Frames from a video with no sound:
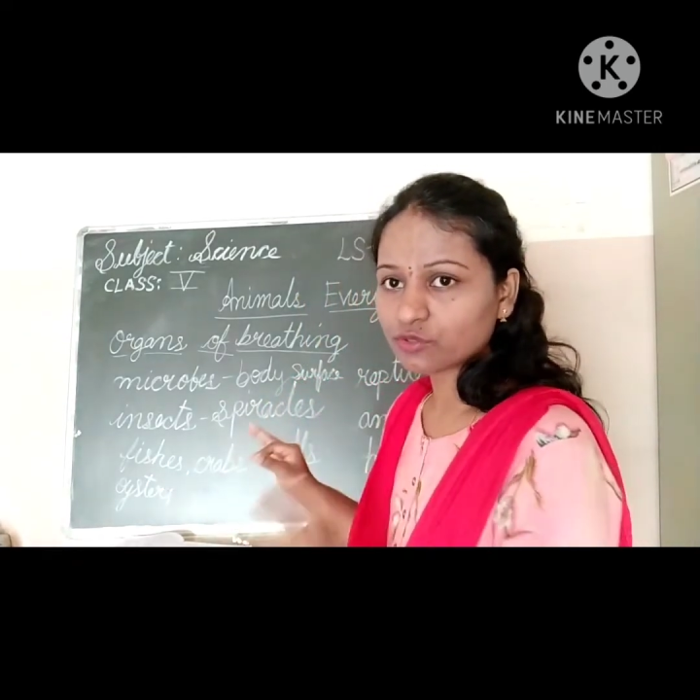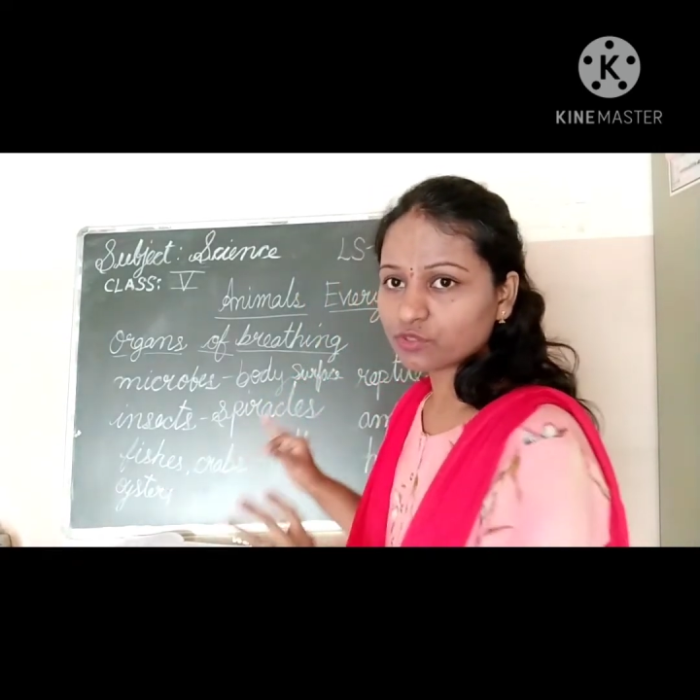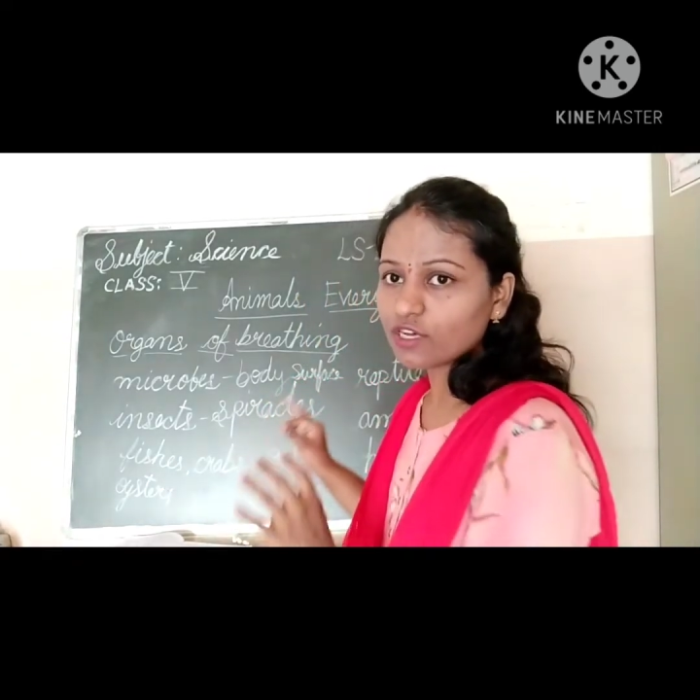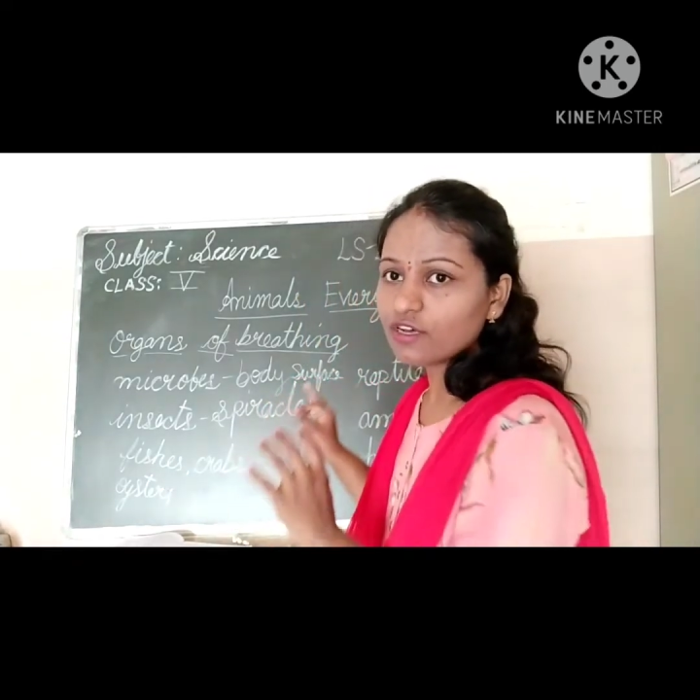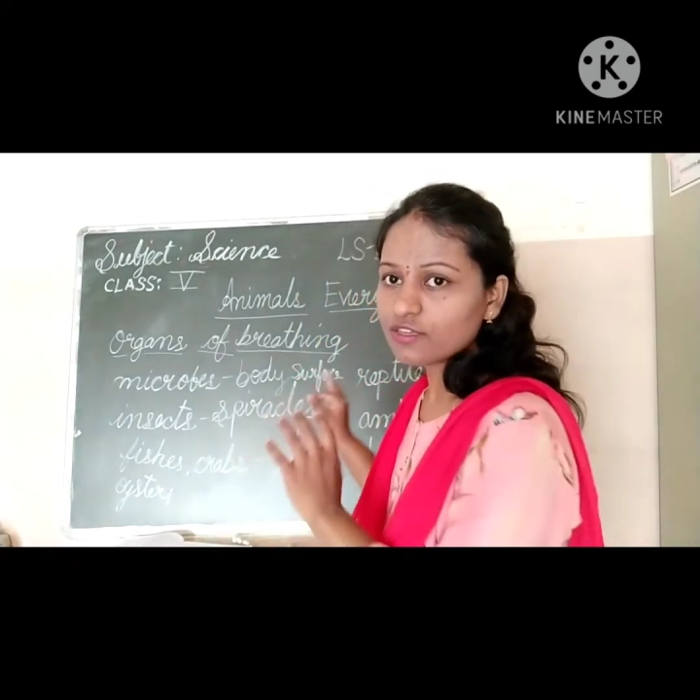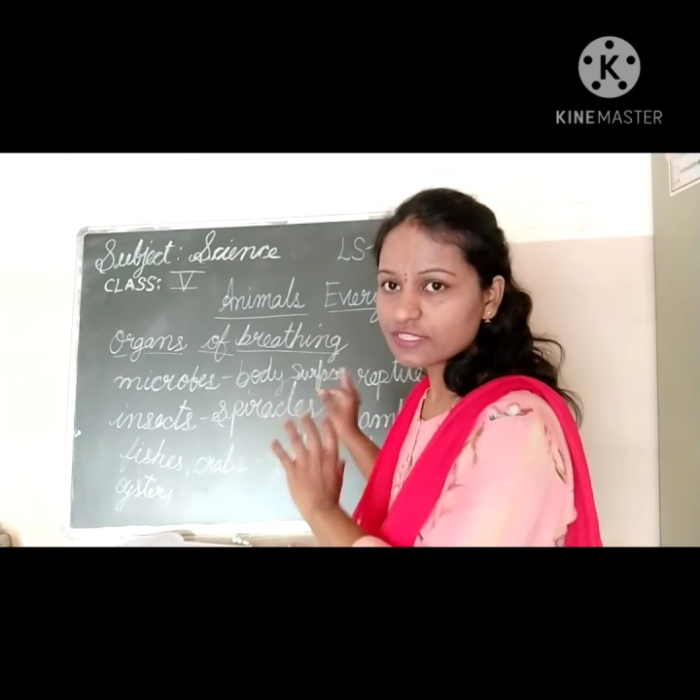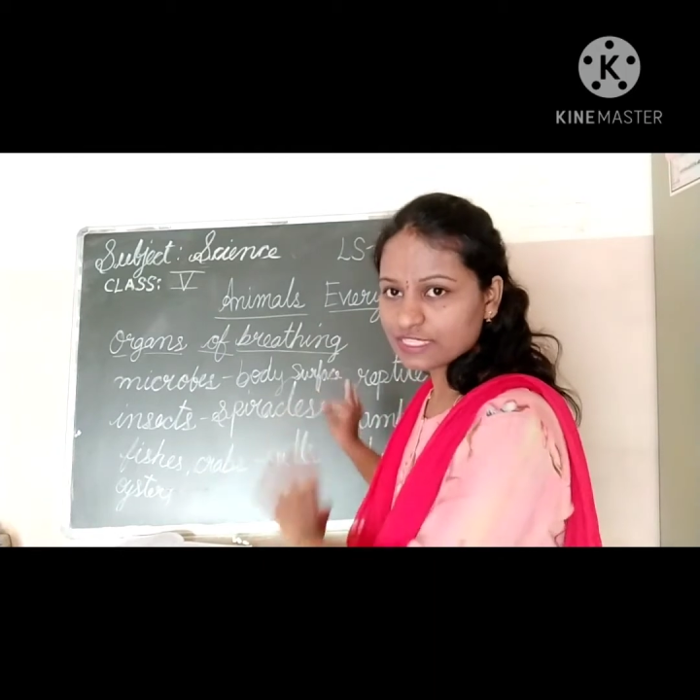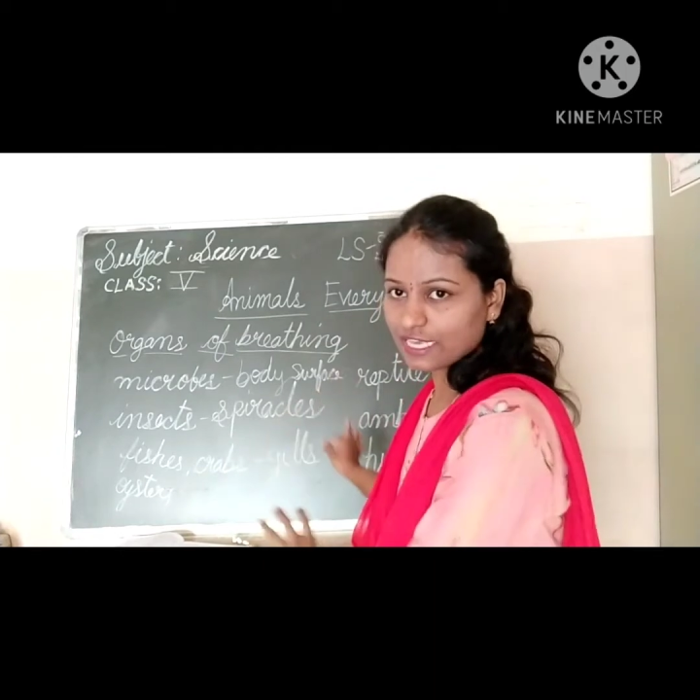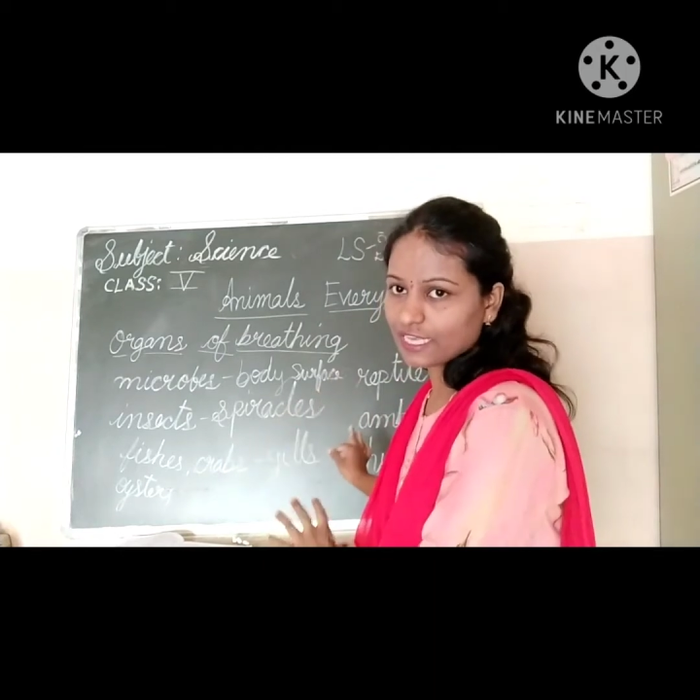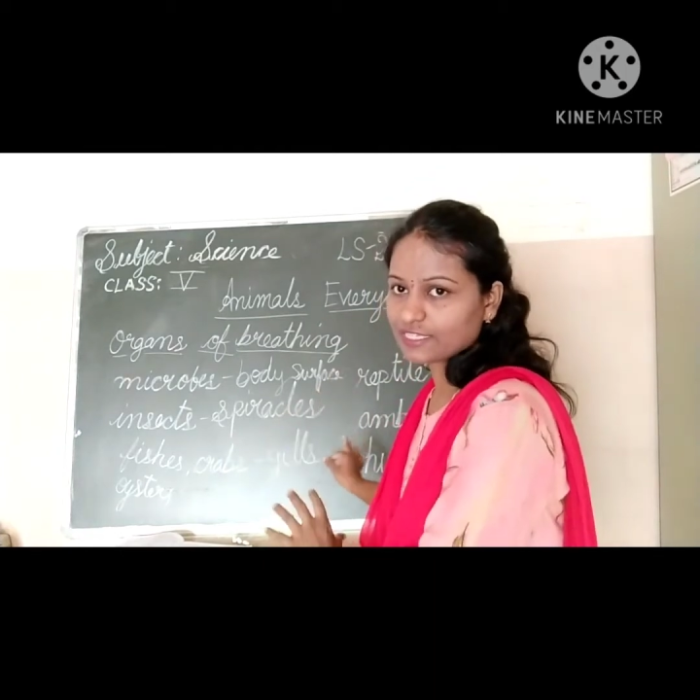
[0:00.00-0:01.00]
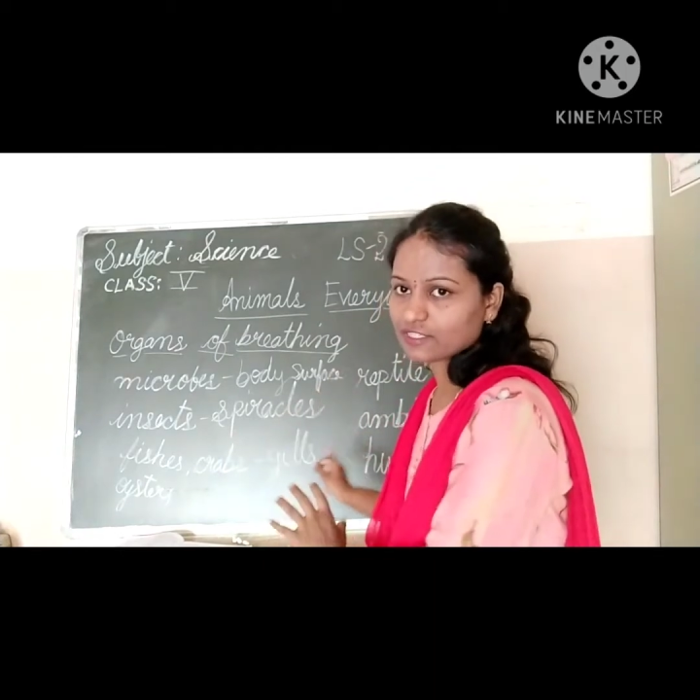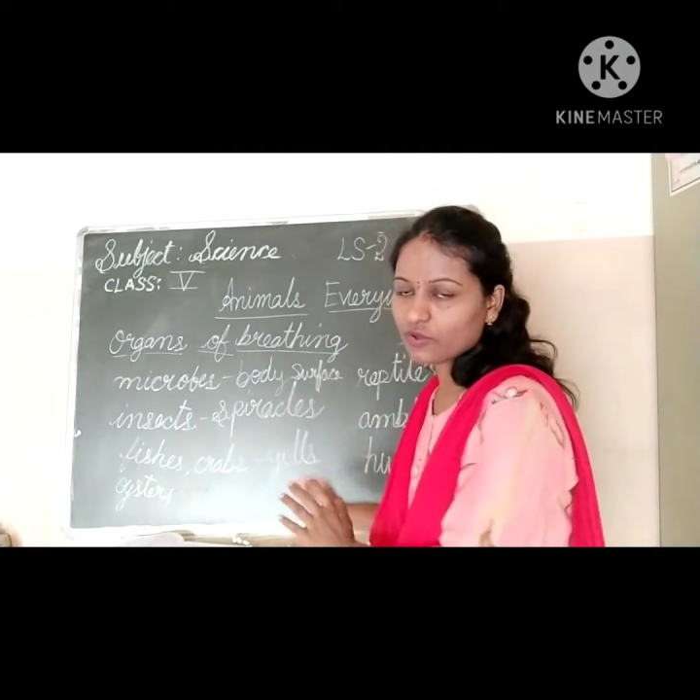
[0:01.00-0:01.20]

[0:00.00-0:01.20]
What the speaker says: through the scales.